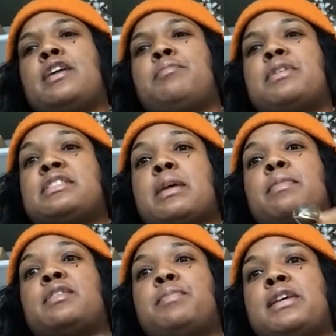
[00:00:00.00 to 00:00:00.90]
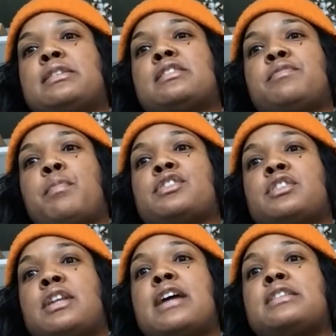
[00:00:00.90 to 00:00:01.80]
but some of the pieces of
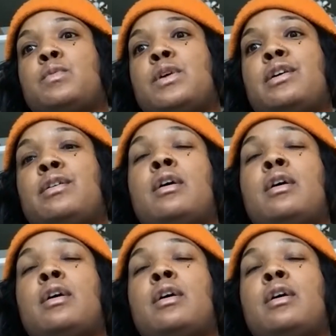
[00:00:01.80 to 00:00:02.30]
merchandise will.